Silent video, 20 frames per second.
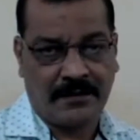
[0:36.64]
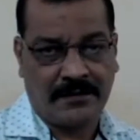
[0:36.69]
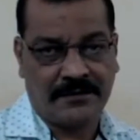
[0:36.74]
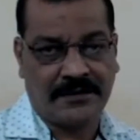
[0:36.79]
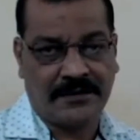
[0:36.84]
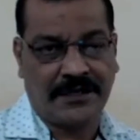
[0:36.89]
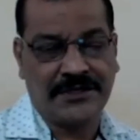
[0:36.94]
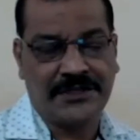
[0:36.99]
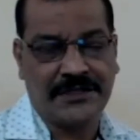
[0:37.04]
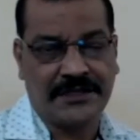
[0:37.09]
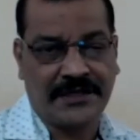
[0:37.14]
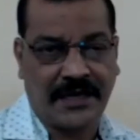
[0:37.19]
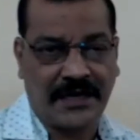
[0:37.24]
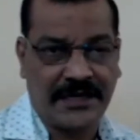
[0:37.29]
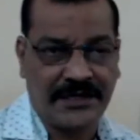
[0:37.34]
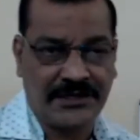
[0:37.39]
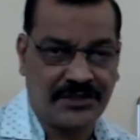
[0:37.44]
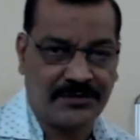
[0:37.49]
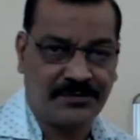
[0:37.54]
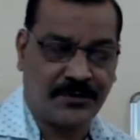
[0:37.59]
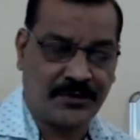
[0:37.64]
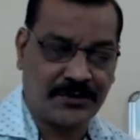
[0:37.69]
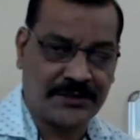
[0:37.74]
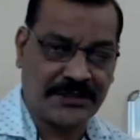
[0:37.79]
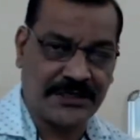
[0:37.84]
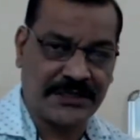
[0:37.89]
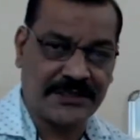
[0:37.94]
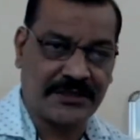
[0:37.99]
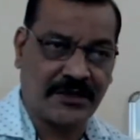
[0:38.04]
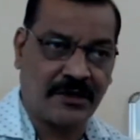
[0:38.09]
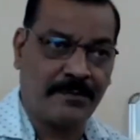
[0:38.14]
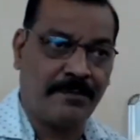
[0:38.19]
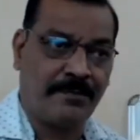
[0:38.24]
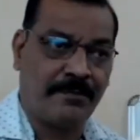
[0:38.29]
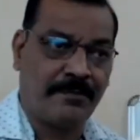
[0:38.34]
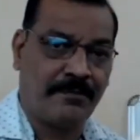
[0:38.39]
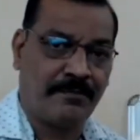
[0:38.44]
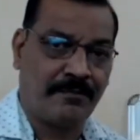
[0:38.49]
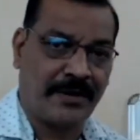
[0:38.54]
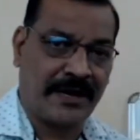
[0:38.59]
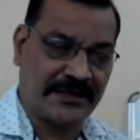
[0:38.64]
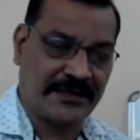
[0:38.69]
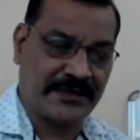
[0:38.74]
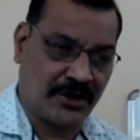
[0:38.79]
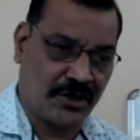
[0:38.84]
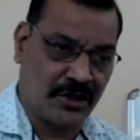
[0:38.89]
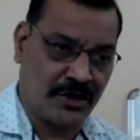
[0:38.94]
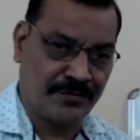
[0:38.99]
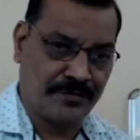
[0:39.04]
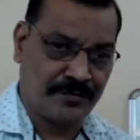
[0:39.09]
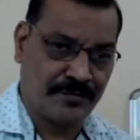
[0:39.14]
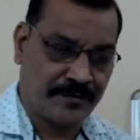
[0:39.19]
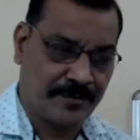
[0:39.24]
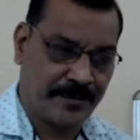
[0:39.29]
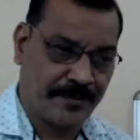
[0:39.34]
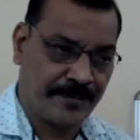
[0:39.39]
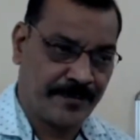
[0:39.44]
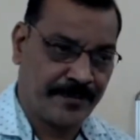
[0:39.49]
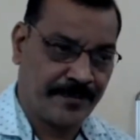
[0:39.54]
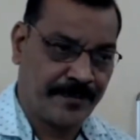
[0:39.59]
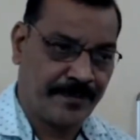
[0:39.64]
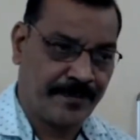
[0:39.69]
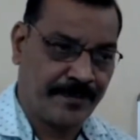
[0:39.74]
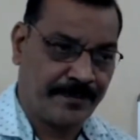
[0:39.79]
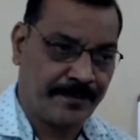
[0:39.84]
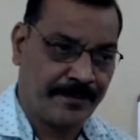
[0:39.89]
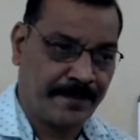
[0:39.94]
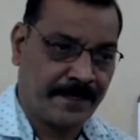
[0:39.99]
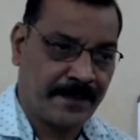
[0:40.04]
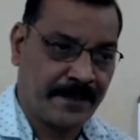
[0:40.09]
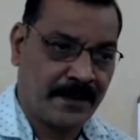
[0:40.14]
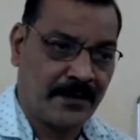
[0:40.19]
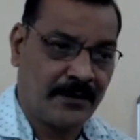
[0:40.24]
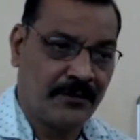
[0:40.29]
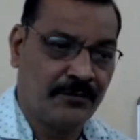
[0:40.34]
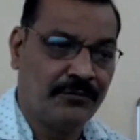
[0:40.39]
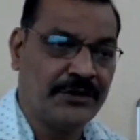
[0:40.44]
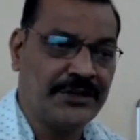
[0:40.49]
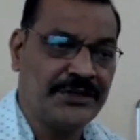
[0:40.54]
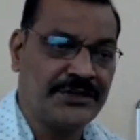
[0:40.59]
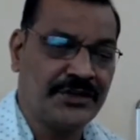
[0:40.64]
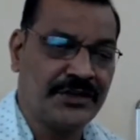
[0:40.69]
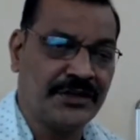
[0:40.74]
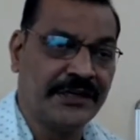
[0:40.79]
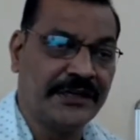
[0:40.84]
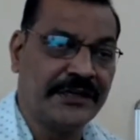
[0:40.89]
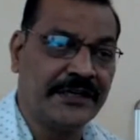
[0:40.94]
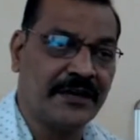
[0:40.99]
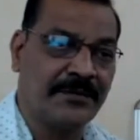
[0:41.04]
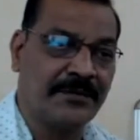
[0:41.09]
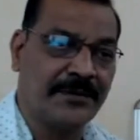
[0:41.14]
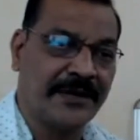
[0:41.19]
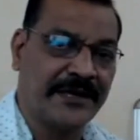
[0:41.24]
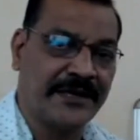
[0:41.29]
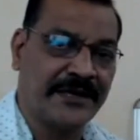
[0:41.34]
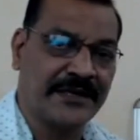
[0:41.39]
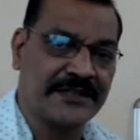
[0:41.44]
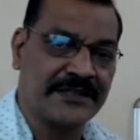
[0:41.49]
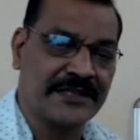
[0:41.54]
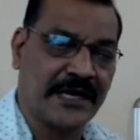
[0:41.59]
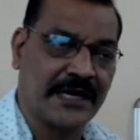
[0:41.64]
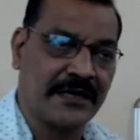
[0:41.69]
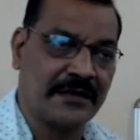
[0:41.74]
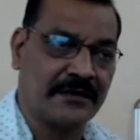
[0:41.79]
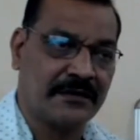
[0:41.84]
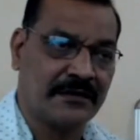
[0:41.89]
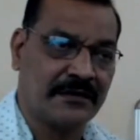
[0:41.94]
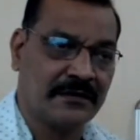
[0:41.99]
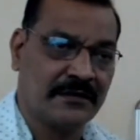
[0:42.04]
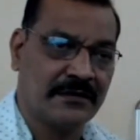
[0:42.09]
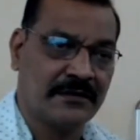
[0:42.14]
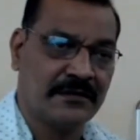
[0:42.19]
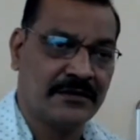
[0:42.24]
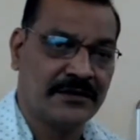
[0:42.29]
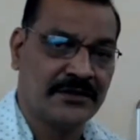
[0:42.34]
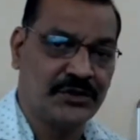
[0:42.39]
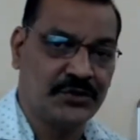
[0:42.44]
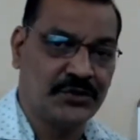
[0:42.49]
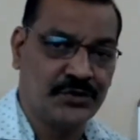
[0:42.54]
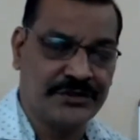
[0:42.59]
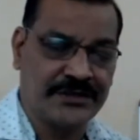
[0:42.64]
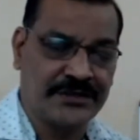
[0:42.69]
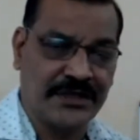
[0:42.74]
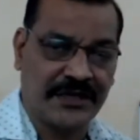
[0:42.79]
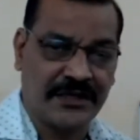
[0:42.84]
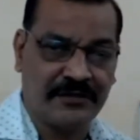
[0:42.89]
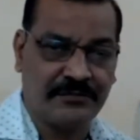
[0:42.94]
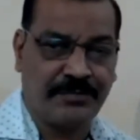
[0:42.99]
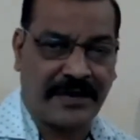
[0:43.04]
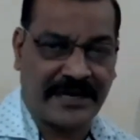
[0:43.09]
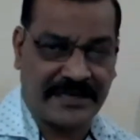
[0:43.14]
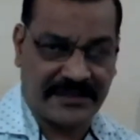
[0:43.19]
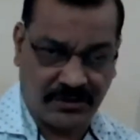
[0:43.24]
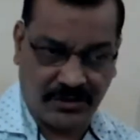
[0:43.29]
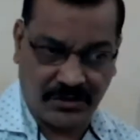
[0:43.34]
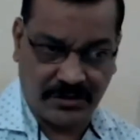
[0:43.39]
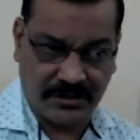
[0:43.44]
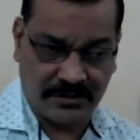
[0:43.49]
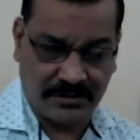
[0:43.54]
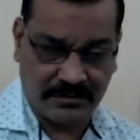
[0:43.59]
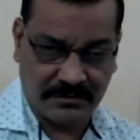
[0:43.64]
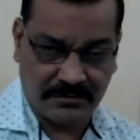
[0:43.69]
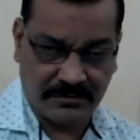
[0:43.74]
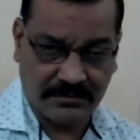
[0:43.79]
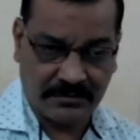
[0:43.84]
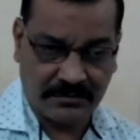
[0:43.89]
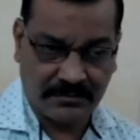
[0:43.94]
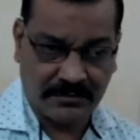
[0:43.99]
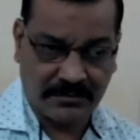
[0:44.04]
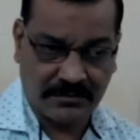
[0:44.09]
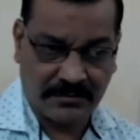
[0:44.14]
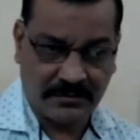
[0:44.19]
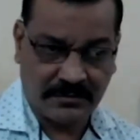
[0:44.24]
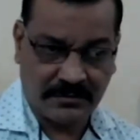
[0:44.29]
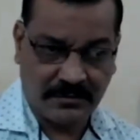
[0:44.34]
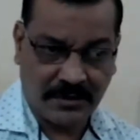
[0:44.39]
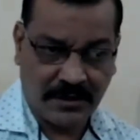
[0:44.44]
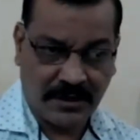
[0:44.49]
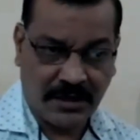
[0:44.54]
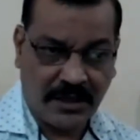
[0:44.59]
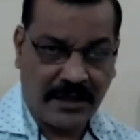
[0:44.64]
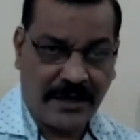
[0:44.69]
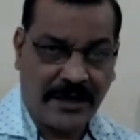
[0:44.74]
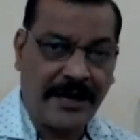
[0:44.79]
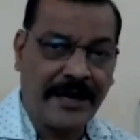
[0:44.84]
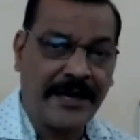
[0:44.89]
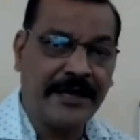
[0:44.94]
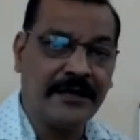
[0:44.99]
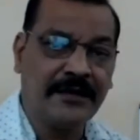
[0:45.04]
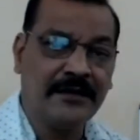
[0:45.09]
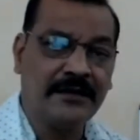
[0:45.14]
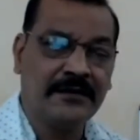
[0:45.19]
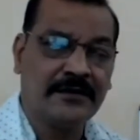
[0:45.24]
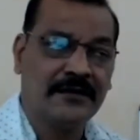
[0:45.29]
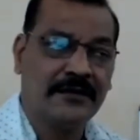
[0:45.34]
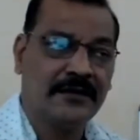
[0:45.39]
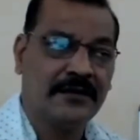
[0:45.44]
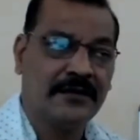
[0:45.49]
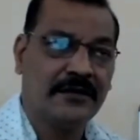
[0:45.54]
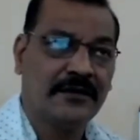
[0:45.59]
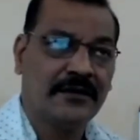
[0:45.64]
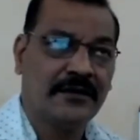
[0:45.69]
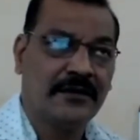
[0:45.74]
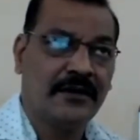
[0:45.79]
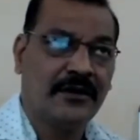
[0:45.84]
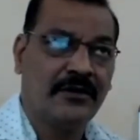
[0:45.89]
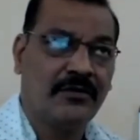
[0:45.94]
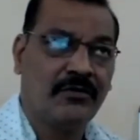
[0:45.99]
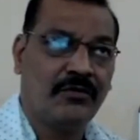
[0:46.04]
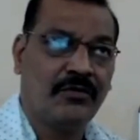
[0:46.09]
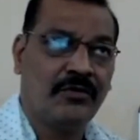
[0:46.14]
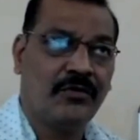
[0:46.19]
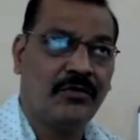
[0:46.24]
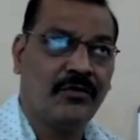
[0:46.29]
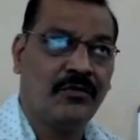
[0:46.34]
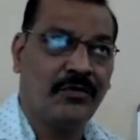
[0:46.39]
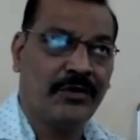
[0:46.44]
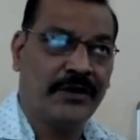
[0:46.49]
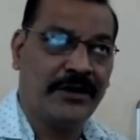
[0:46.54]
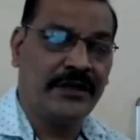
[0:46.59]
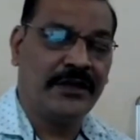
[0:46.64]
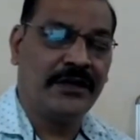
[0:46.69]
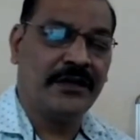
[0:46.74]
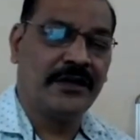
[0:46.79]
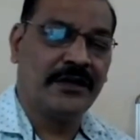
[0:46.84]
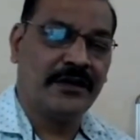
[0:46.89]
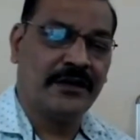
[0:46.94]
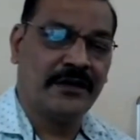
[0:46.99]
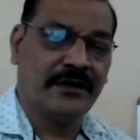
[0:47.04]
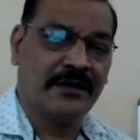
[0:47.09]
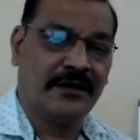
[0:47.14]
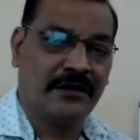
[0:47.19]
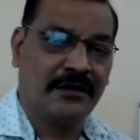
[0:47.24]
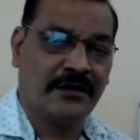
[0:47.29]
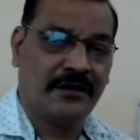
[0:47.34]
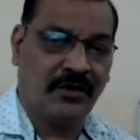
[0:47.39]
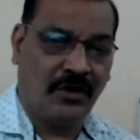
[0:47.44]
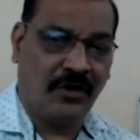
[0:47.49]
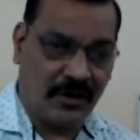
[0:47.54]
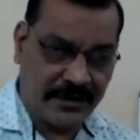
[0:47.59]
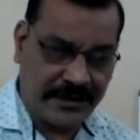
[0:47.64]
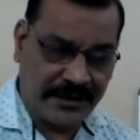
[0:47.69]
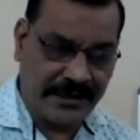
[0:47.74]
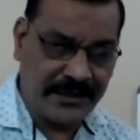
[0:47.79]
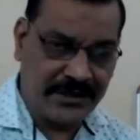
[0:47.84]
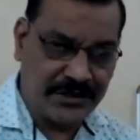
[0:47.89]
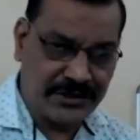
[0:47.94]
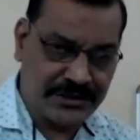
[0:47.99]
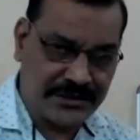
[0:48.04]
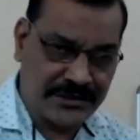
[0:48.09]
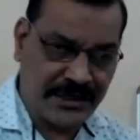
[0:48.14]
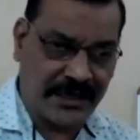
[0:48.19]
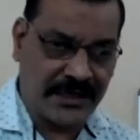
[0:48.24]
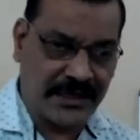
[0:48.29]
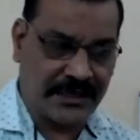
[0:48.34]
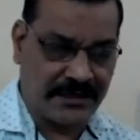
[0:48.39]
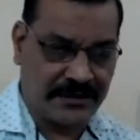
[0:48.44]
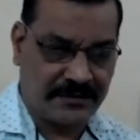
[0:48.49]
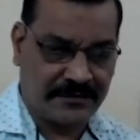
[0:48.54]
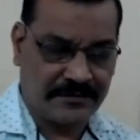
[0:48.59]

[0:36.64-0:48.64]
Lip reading: The installation process of Python, which interpreters are used in Python, and we already installed